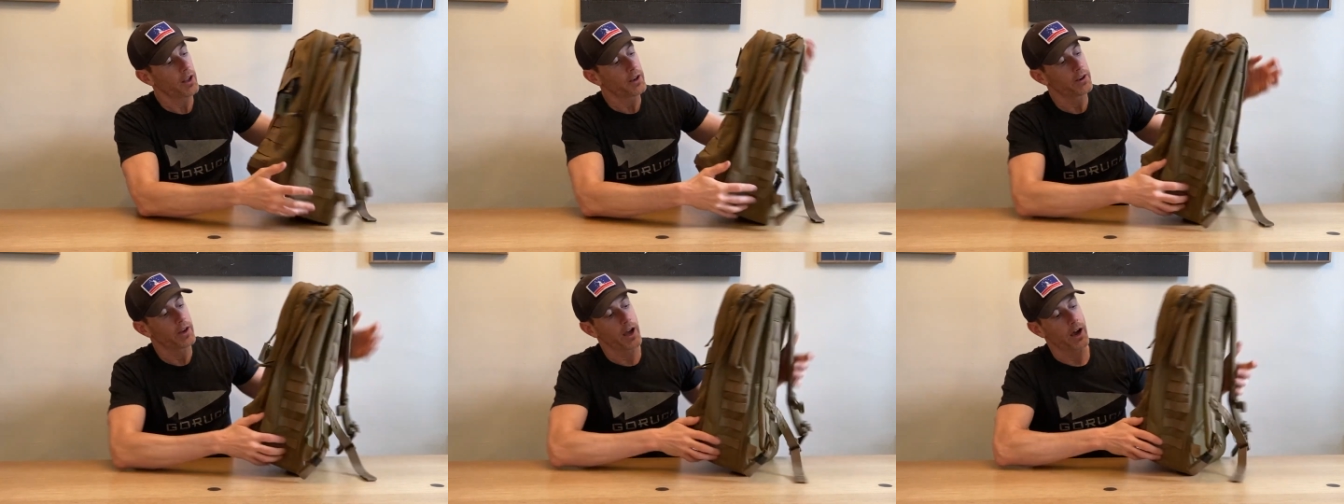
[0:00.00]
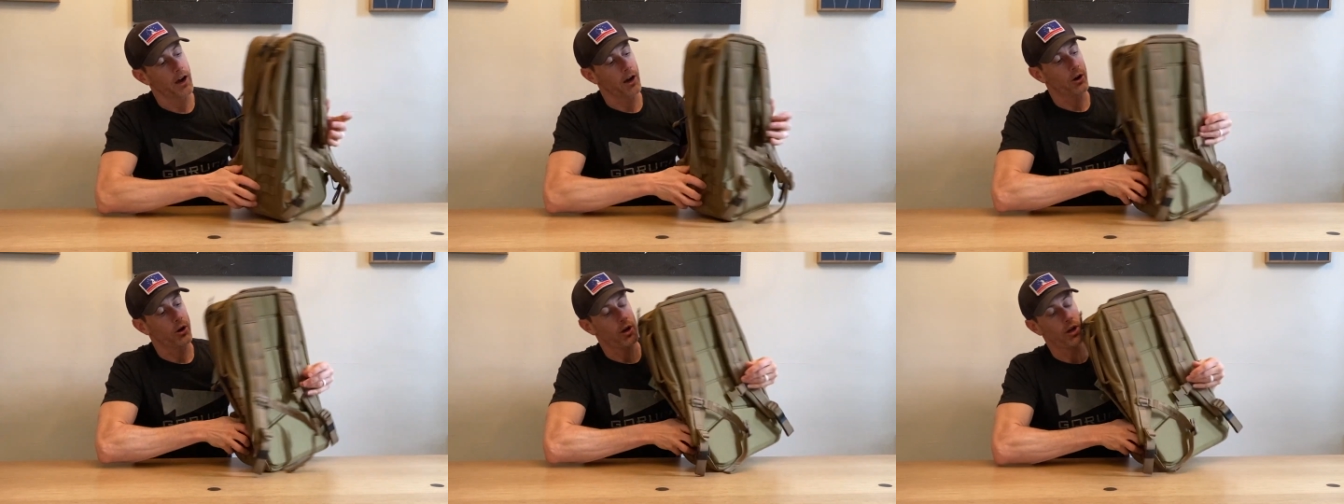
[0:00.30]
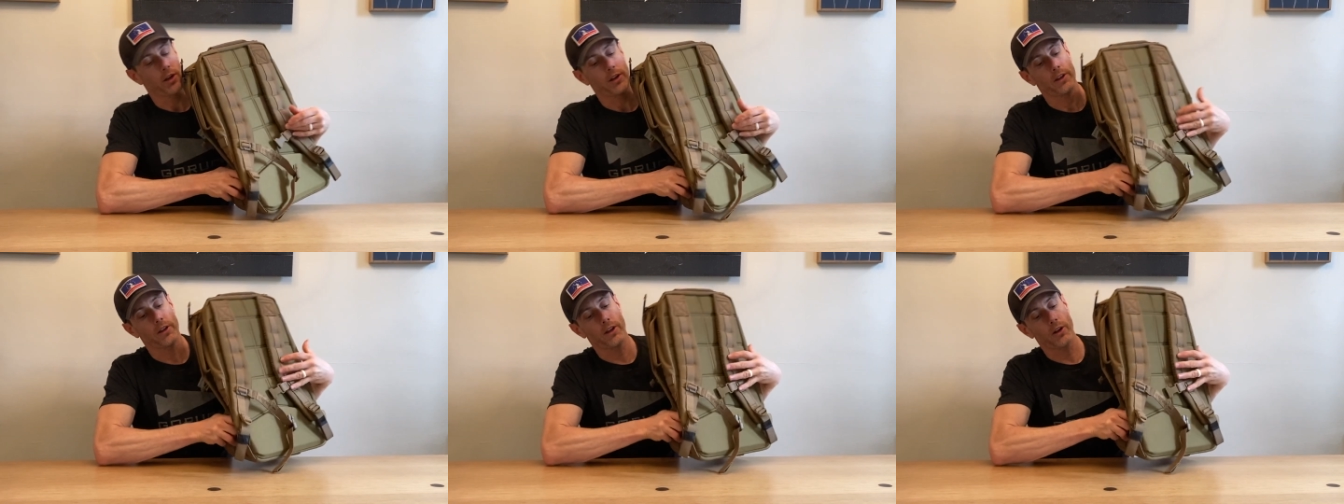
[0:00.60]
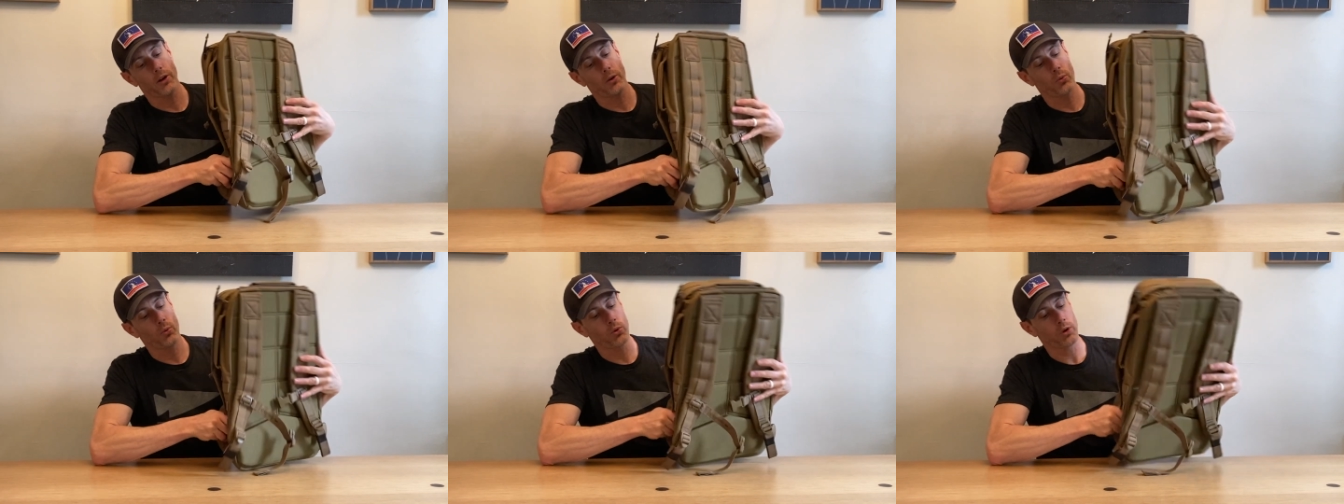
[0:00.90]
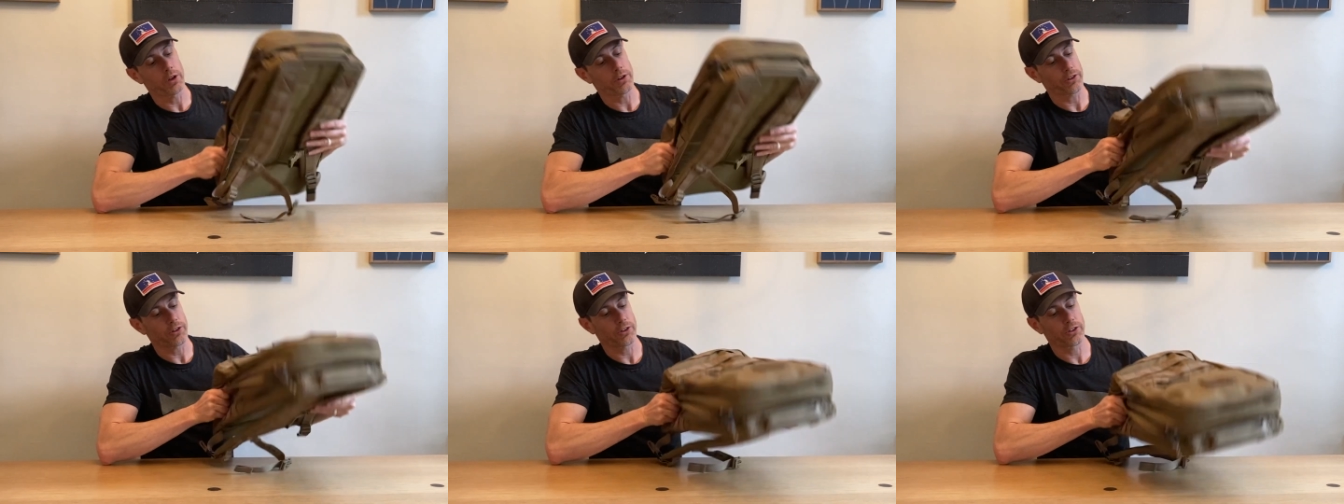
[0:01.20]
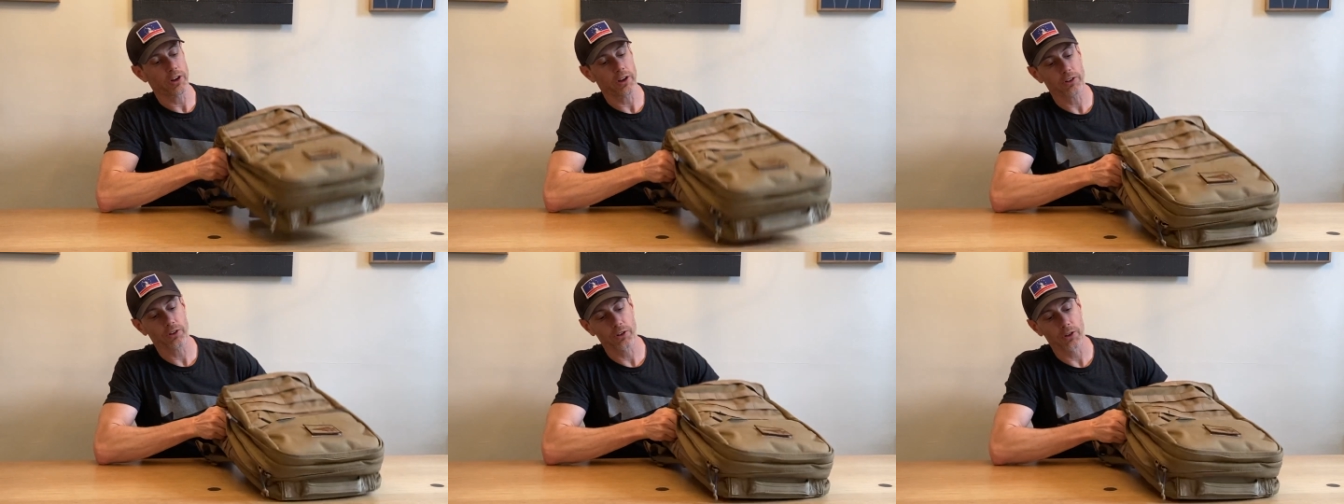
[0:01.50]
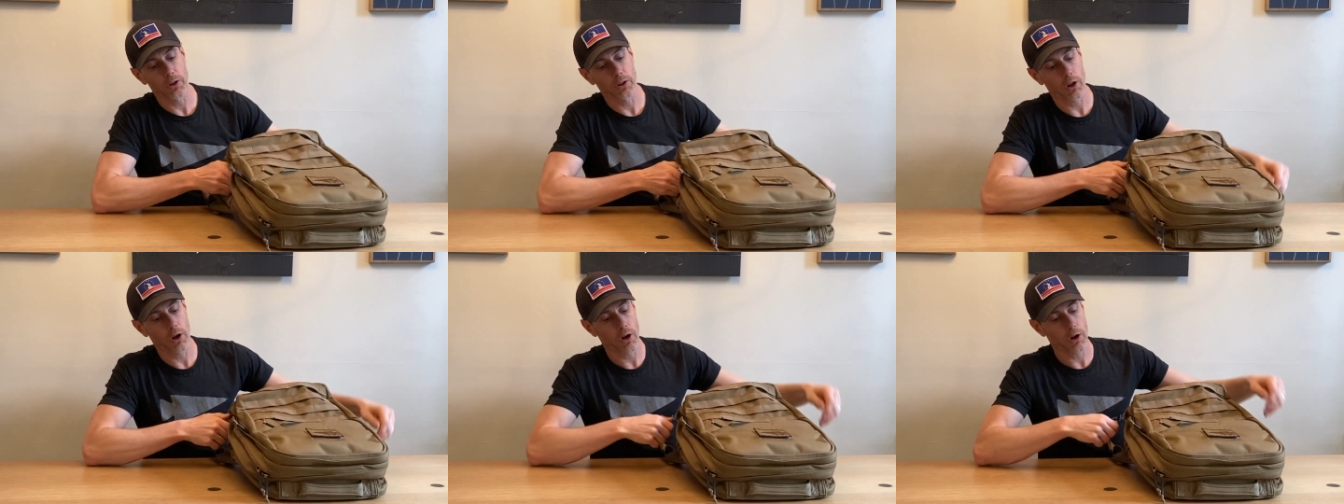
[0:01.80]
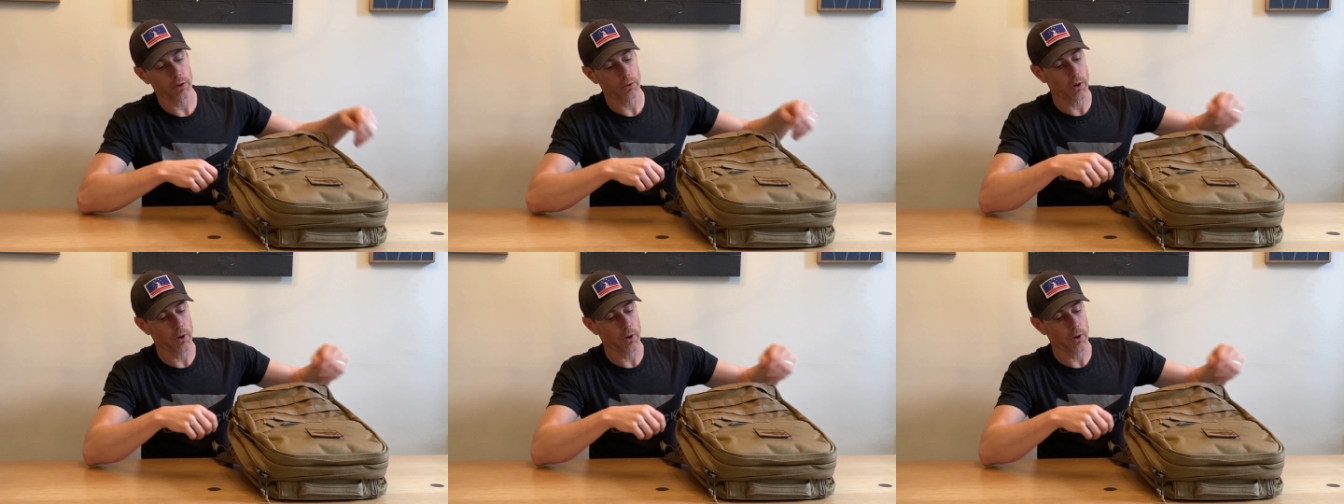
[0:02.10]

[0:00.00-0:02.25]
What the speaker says: Now, what sets the long